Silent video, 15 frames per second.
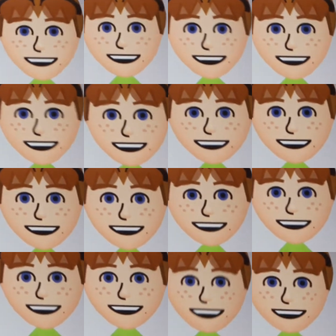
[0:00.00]
mouth,
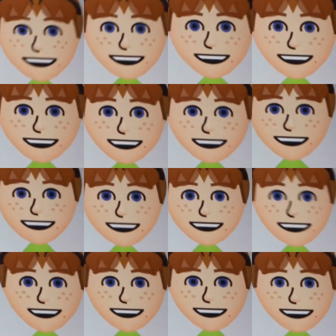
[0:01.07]
these
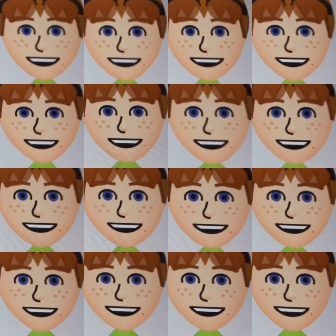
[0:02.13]

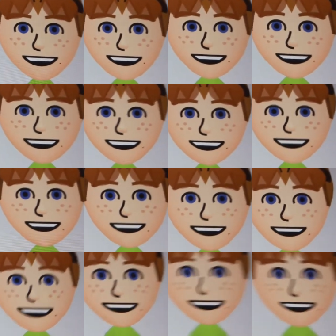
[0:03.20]
positions.
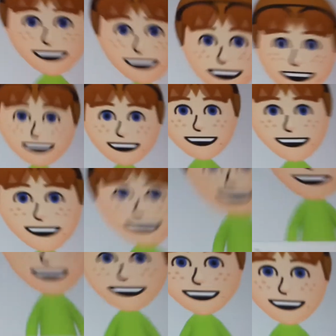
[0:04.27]
And it doesn't matter what
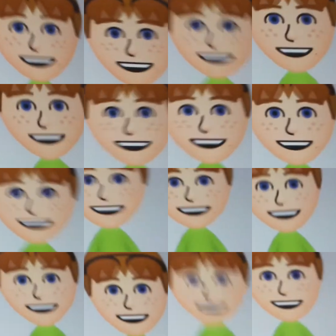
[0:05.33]
colour you change it to because
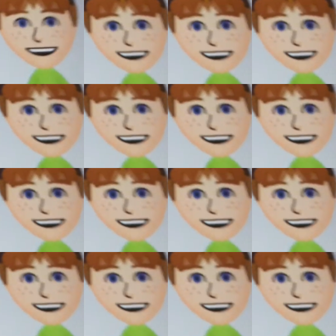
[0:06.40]
it's a black